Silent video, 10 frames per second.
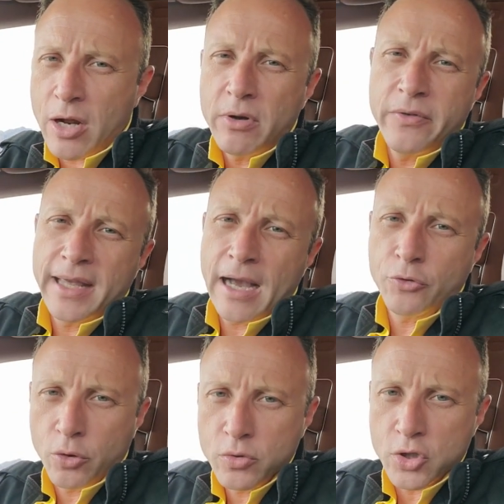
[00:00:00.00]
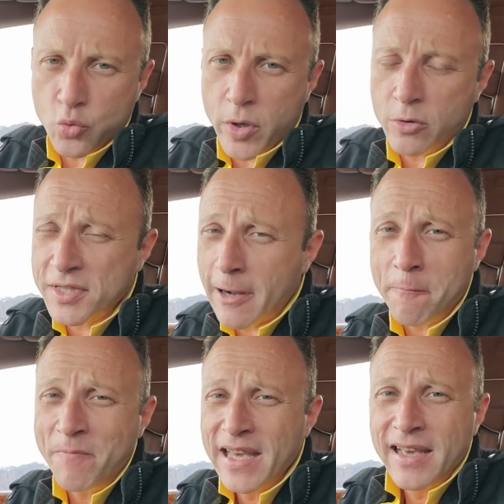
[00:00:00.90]
I don't even count those as winners. Now,
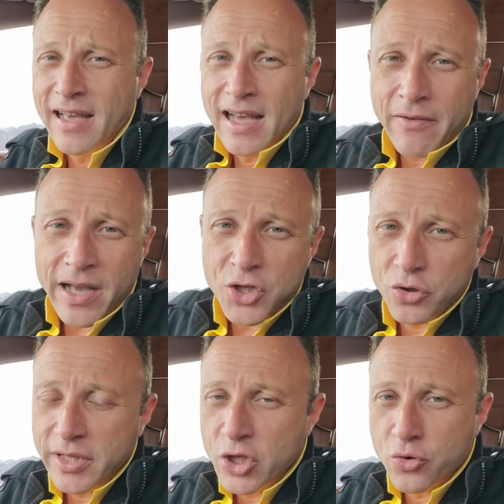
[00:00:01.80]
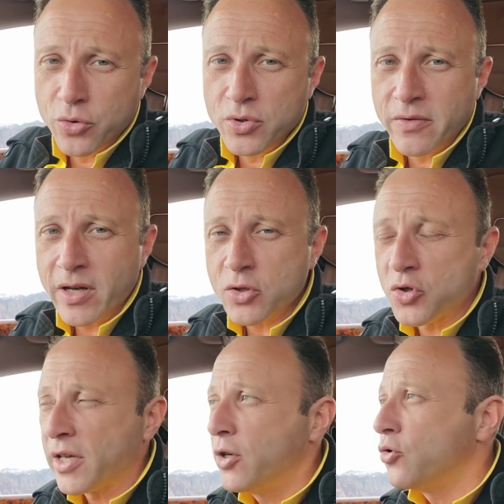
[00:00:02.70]
I've actually introduced
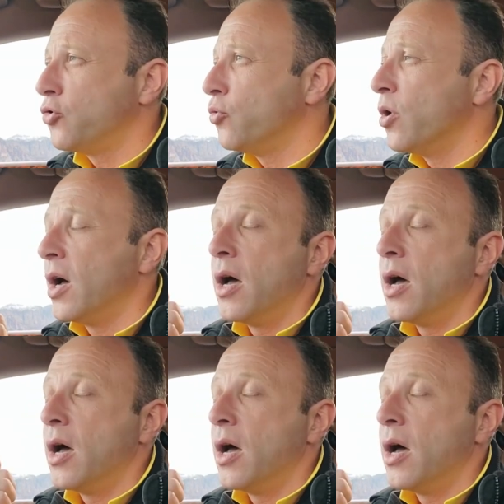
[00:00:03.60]
investors like you to